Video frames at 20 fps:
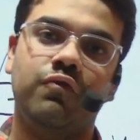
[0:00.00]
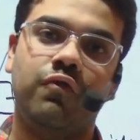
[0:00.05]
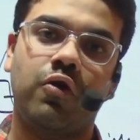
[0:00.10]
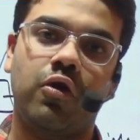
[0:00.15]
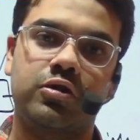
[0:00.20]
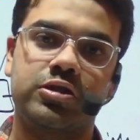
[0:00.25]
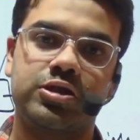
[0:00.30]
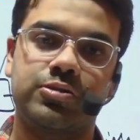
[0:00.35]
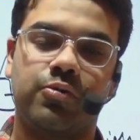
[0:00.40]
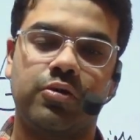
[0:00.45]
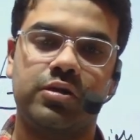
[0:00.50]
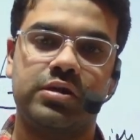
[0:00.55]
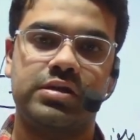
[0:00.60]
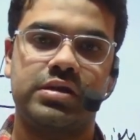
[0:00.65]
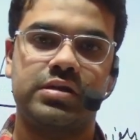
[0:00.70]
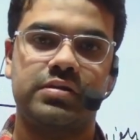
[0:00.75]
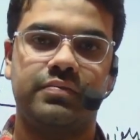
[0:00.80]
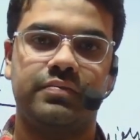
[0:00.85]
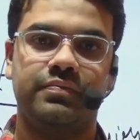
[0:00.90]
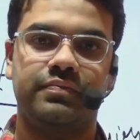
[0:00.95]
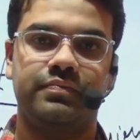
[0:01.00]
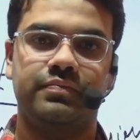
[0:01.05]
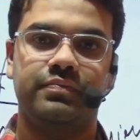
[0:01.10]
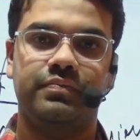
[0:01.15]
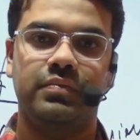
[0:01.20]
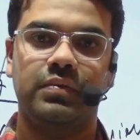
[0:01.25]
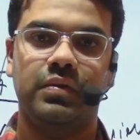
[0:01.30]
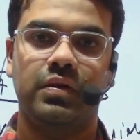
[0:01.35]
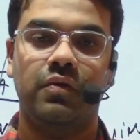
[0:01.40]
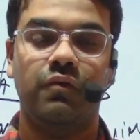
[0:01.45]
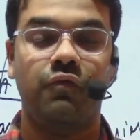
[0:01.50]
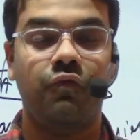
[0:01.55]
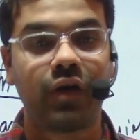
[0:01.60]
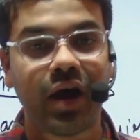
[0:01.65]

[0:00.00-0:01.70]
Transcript: hotspots. Why